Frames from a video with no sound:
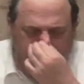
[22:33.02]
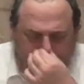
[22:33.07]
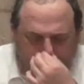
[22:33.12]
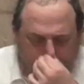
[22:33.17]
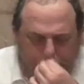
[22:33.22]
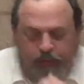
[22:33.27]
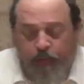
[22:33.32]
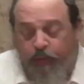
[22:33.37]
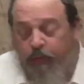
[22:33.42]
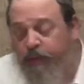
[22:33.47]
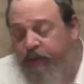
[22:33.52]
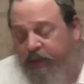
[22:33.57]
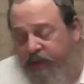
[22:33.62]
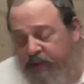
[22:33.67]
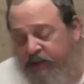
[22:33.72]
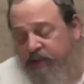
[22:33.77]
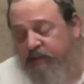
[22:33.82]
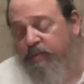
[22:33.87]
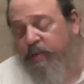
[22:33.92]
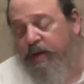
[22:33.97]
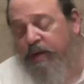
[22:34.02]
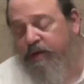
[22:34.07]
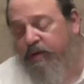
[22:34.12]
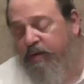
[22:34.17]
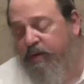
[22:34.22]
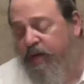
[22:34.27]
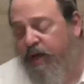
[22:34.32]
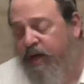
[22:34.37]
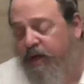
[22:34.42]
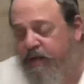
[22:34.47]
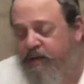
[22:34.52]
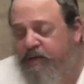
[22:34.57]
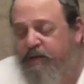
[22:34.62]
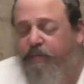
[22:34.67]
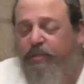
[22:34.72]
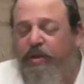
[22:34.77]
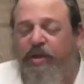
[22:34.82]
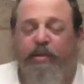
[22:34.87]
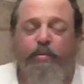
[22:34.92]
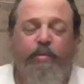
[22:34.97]
The truth is, whether or not
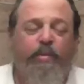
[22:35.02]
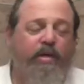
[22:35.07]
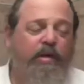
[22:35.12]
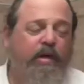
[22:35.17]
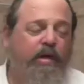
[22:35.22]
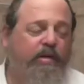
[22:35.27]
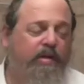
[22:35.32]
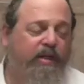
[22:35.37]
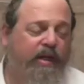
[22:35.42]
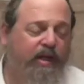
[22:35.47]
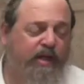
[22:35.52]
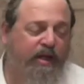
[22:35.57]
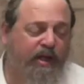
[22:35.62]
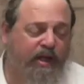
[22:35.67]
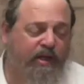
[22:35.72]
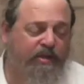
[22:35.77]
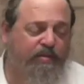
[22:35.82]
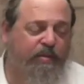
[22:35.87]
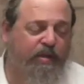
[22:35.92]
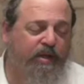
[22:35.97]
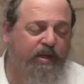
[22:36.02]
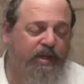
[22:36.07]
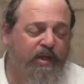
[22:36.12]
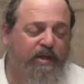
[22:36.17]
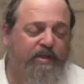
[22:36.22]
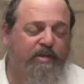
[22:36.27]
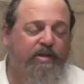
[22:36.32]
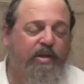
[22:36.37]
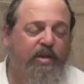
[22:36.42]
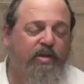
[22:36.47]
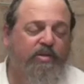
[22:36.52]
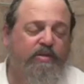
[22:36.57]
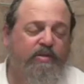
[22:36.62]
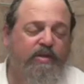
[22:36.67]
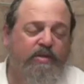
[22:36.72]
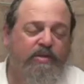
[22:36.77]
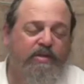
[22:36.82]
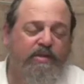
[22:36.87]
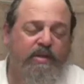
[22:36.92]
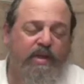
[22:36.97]
it's applicable in our day and age, but at least
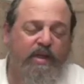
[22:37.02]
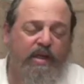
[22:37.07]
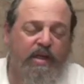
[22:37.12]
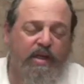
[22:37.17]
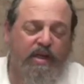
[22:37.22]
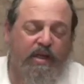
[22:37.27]
Tosfos